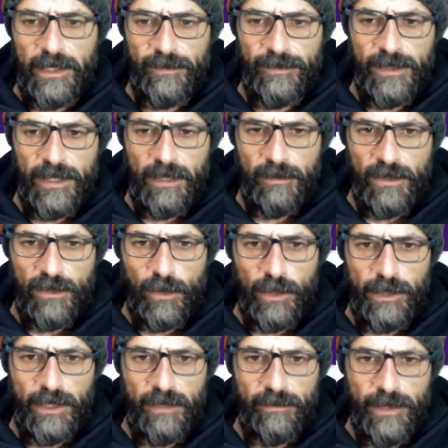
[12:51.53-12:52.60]
some
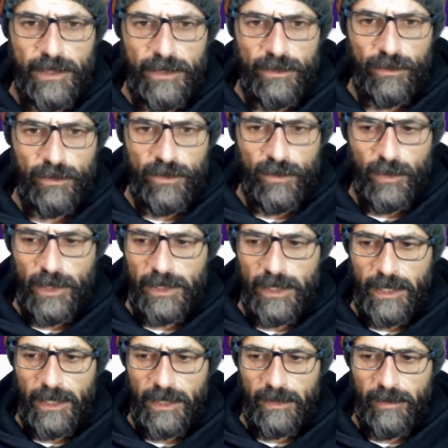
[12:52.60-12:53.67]
squad numbers to Coscueta
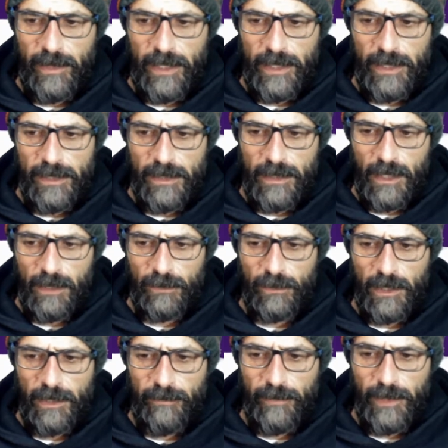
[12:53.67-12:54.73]
and Perez, auto
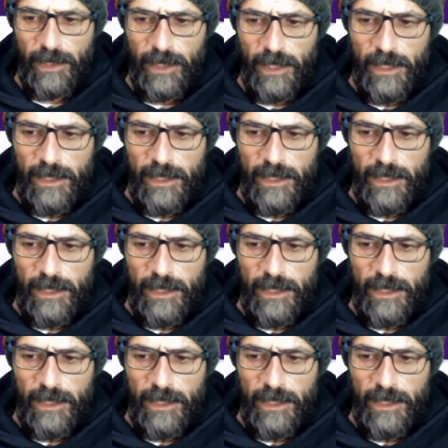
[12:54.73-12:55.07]
number,